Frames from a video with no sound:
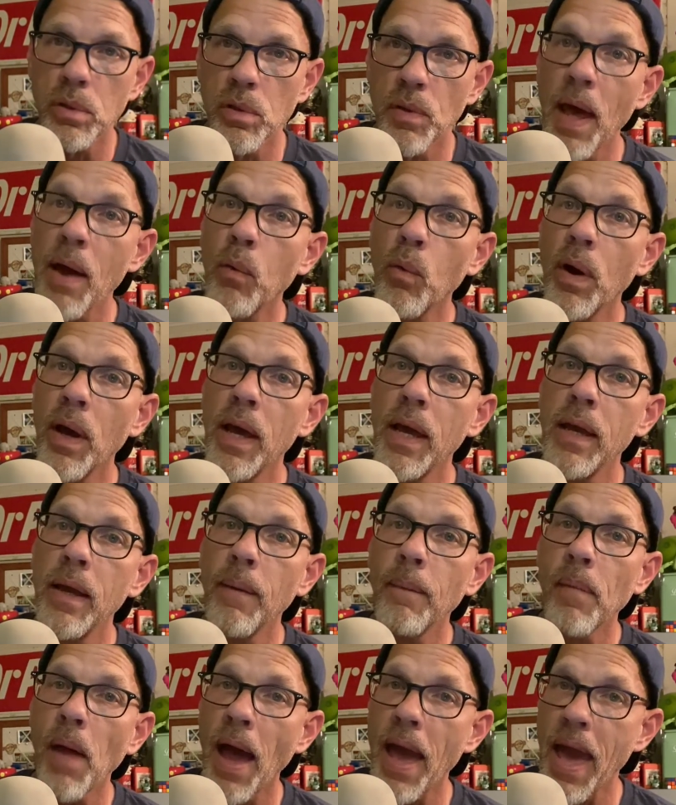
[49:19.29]
That way
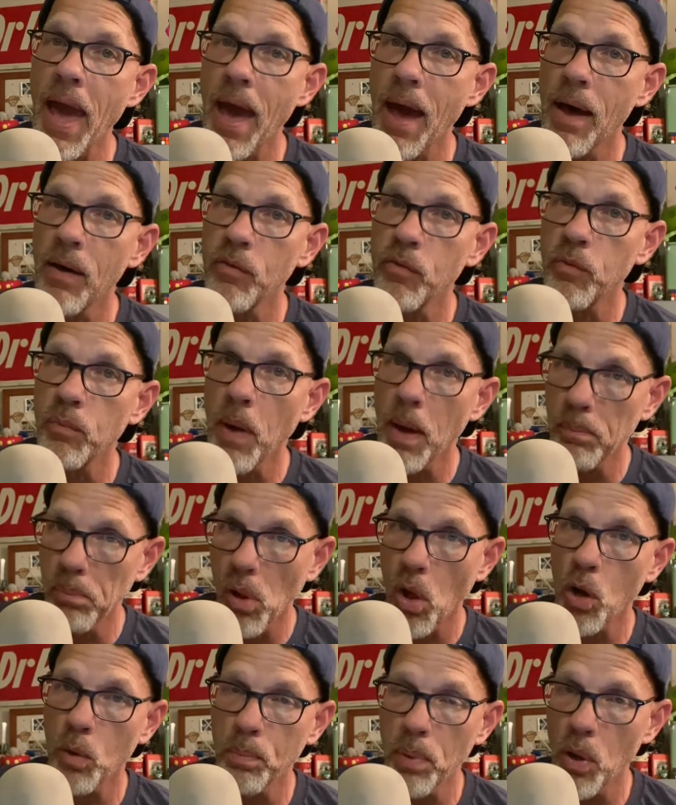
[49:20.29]
I have my
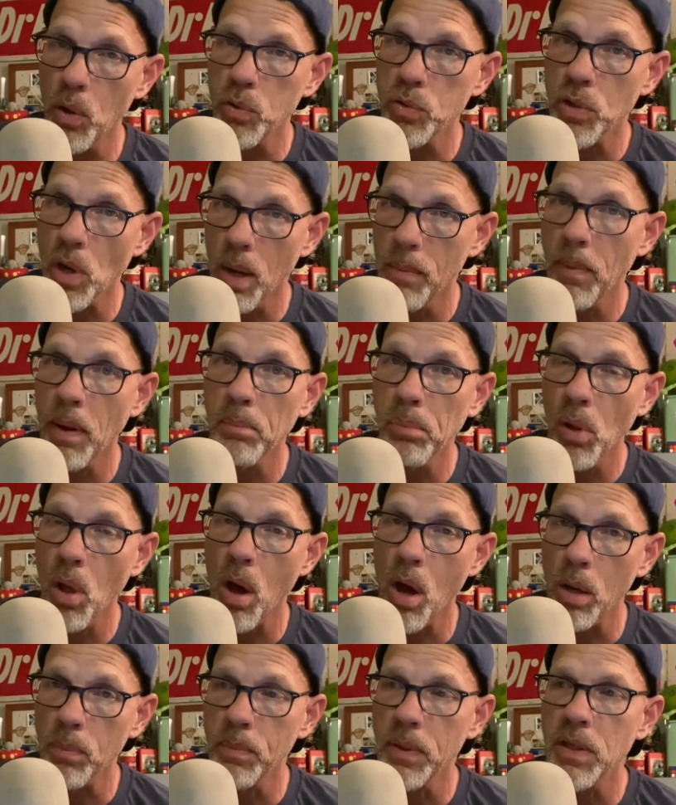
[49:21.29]
blog post on my
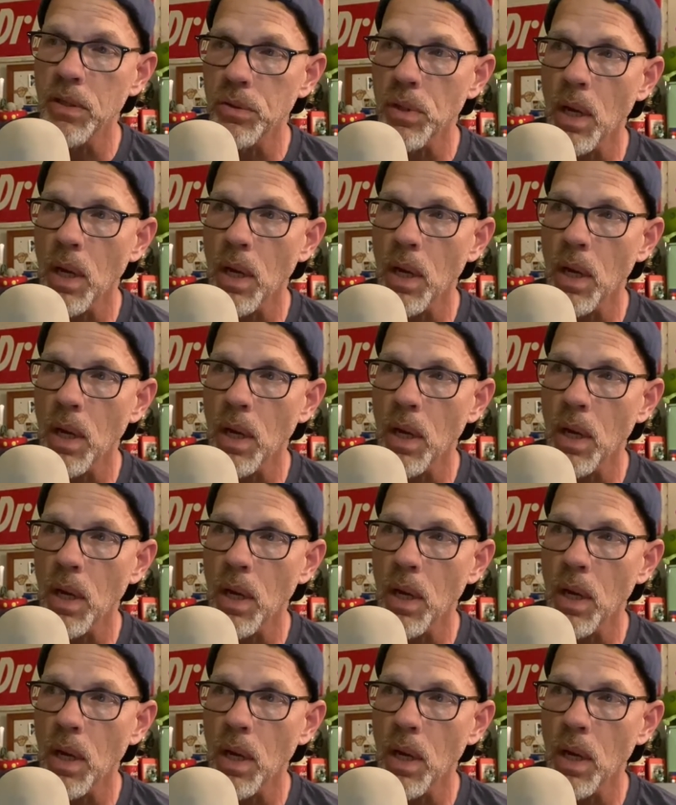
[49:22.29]
blog because